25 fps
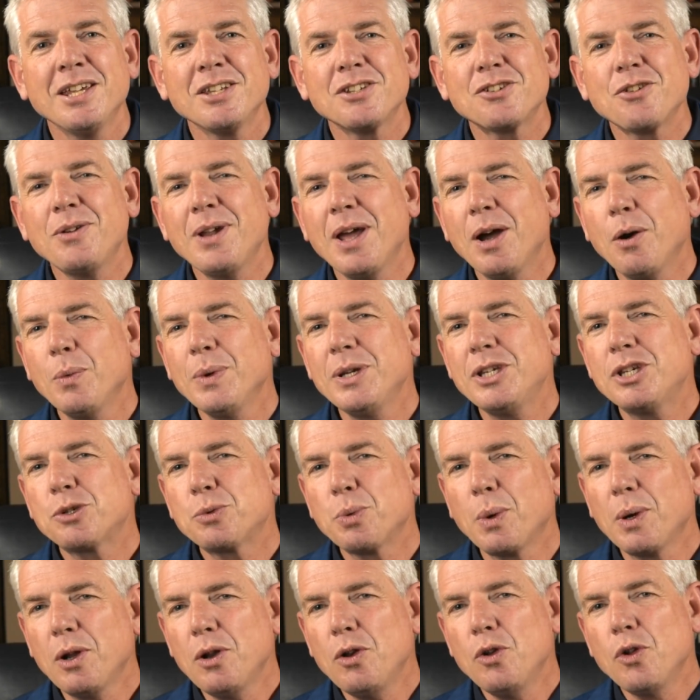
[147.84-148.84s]
So now we
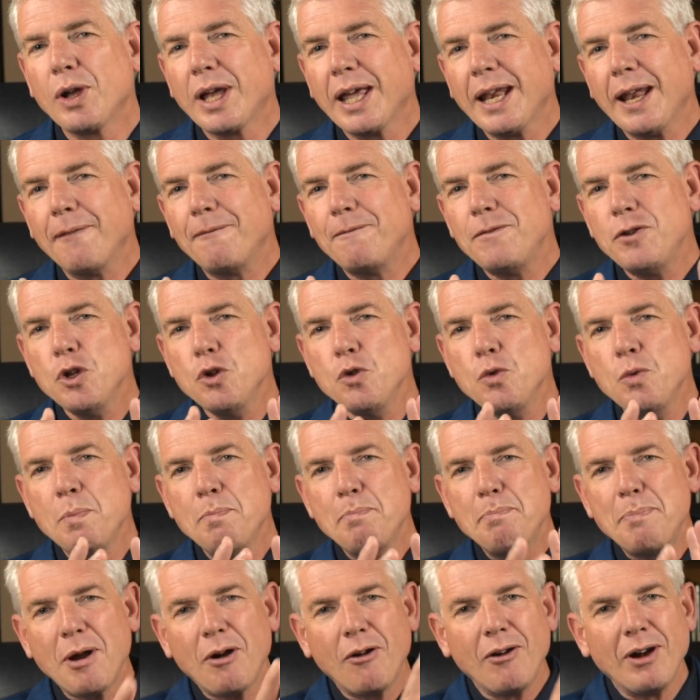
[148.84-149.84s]
just want to look at a few
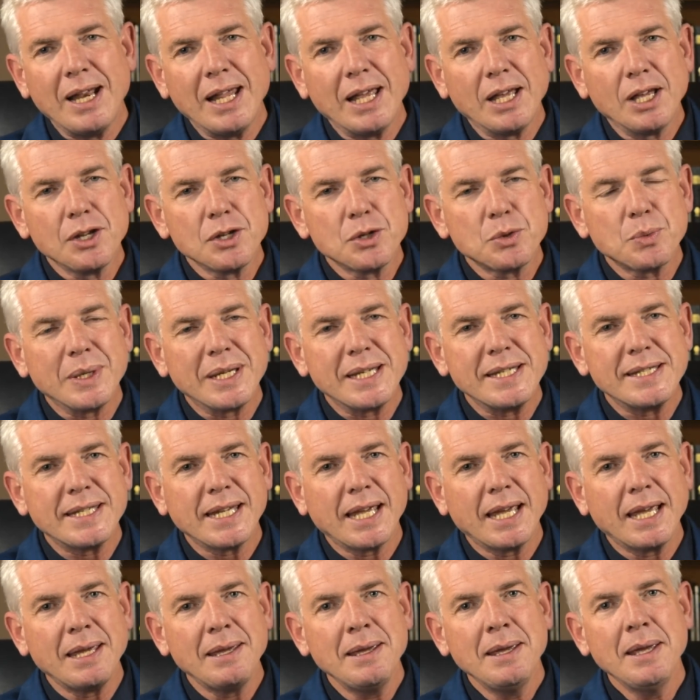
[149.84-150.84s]
parallels, we can
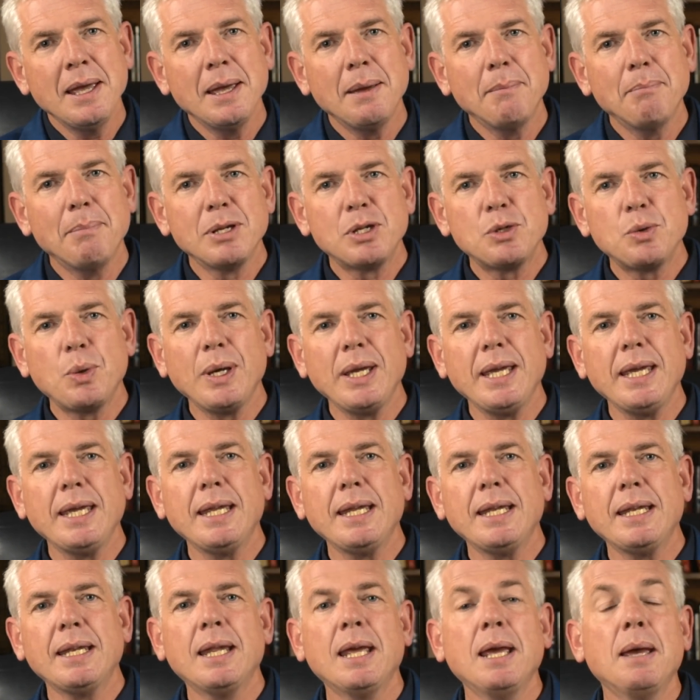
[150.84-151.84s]
say,
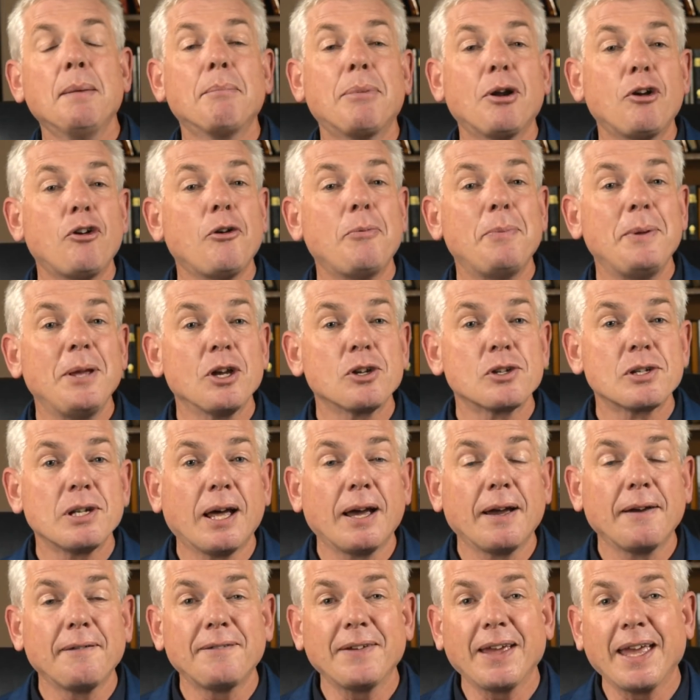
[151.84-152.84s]
between Padre Pio's
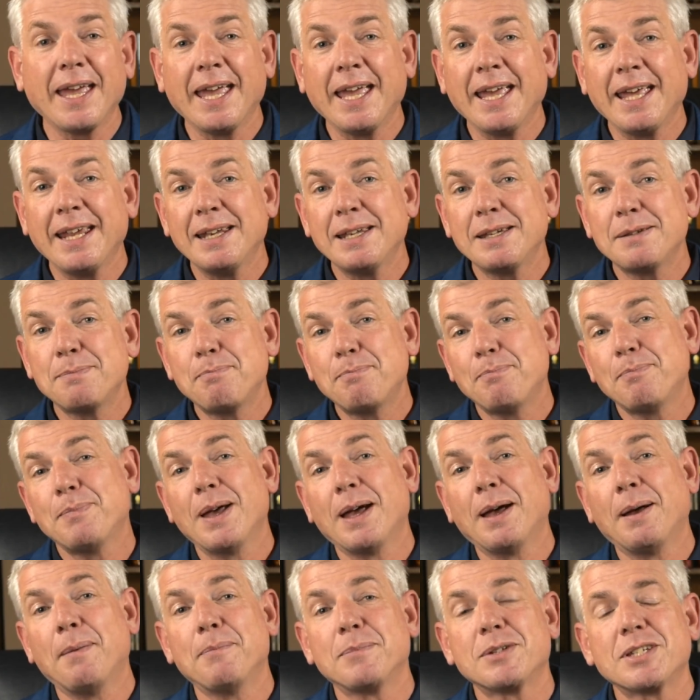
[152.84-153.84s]
life and
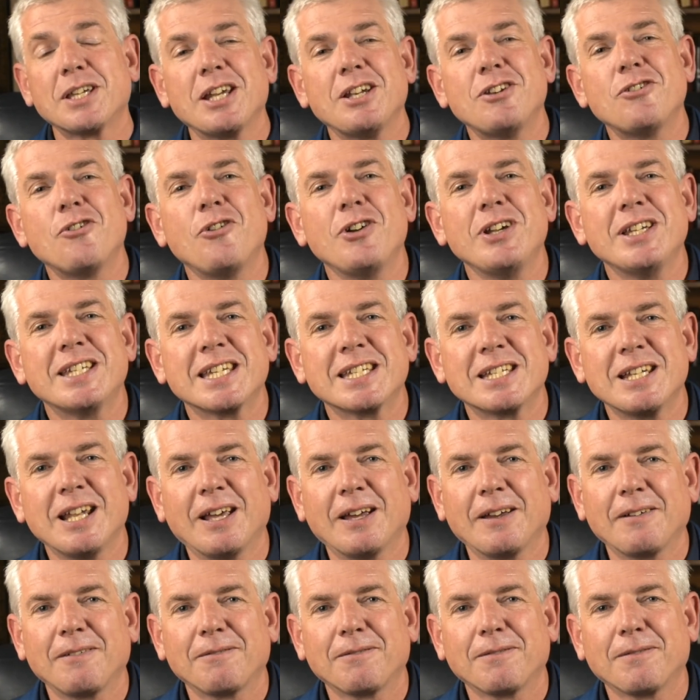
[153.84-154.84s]
St. Therese's
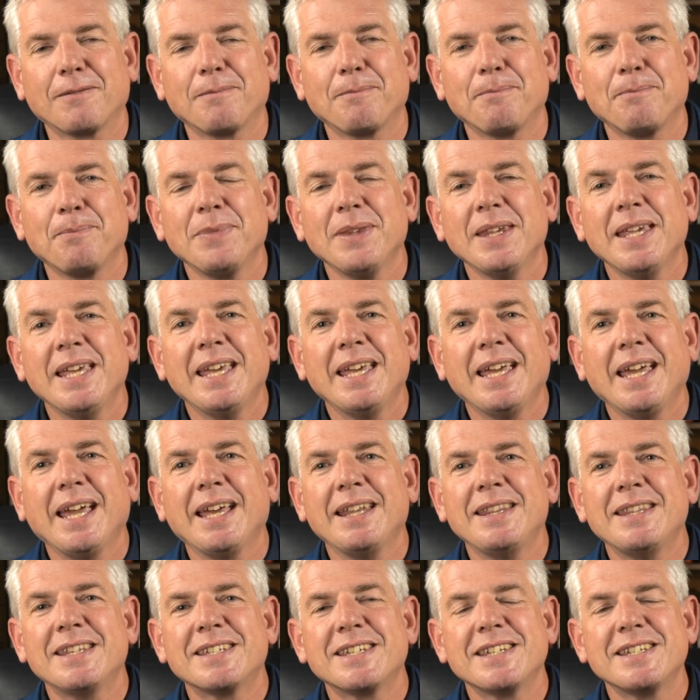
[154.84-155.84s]
life.
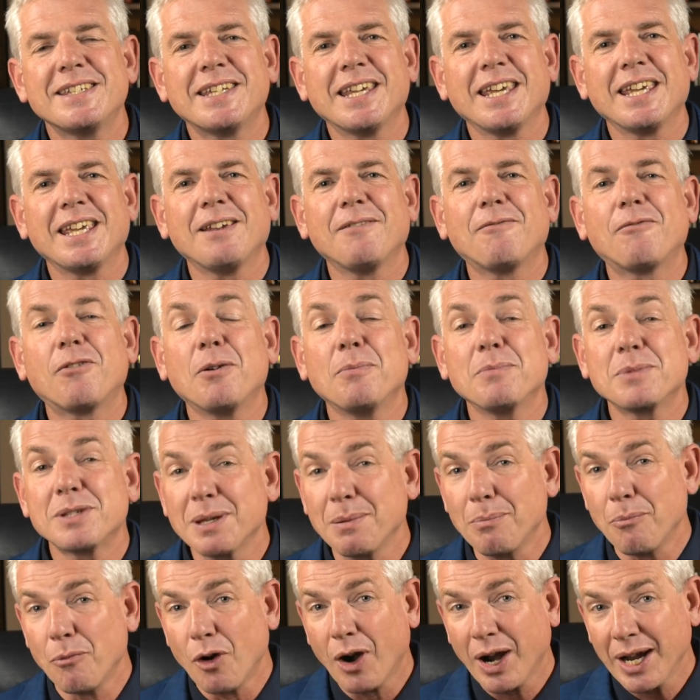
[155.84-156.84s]
And this is taken from
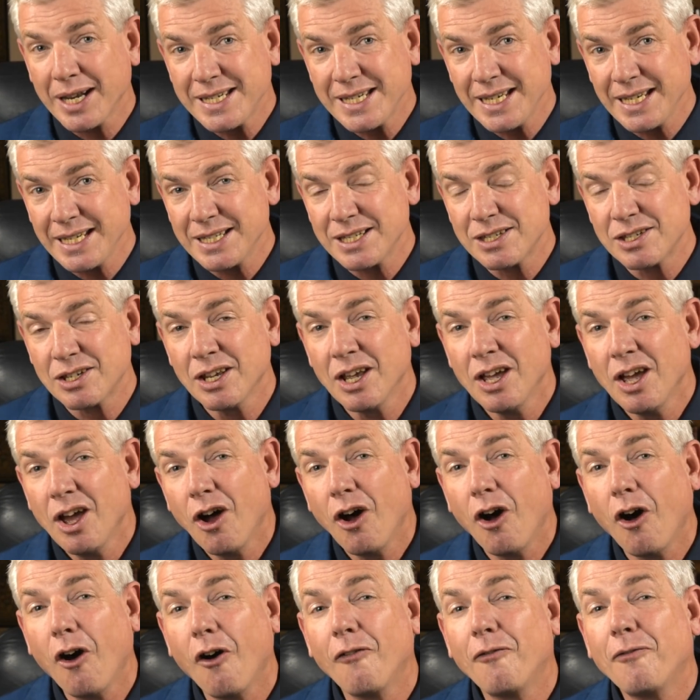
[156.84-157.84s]
some writings
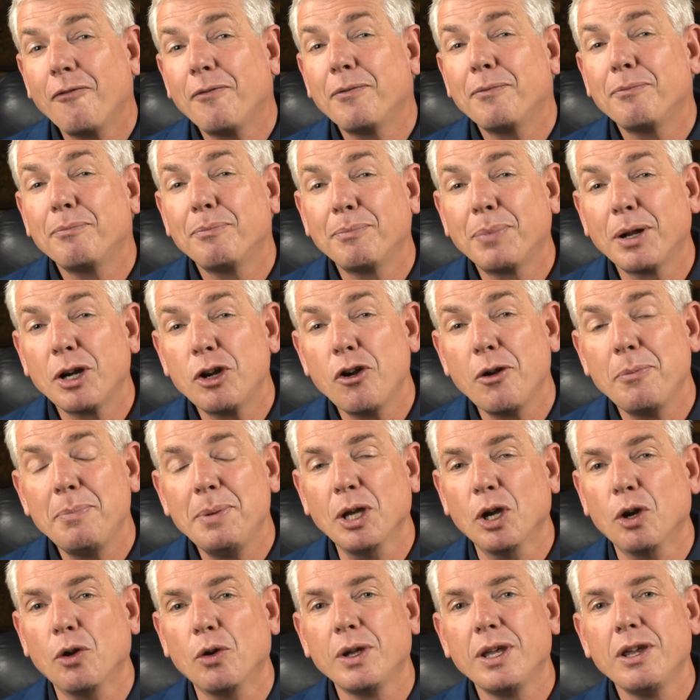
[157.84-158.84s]
of Padre
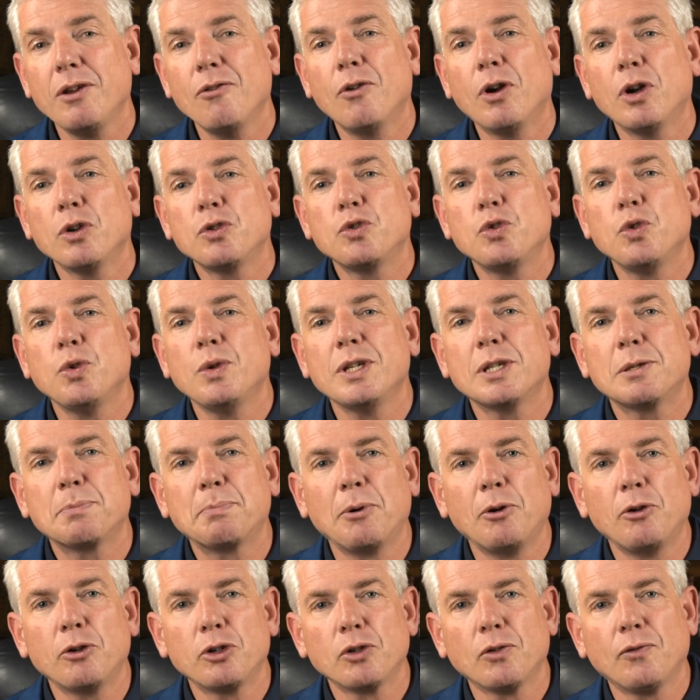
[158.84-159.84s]
Pio. He wrote to his
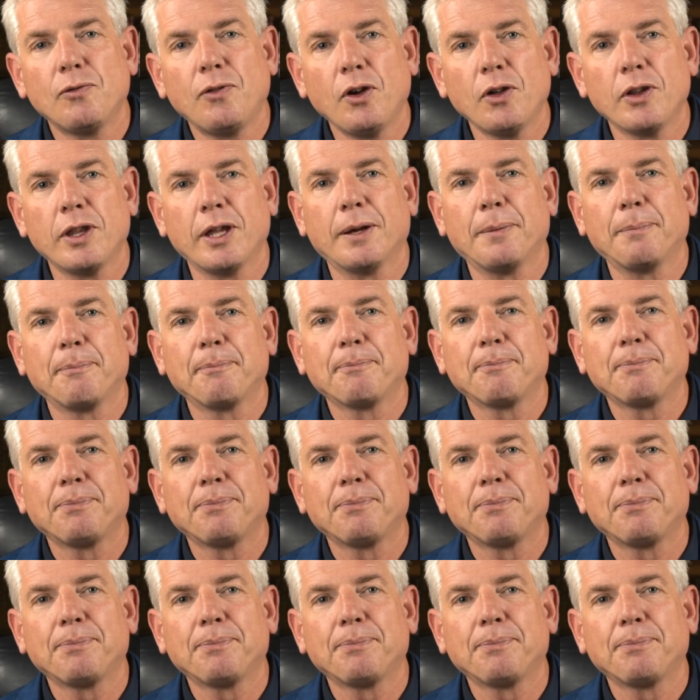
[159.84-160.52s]
spiritual father.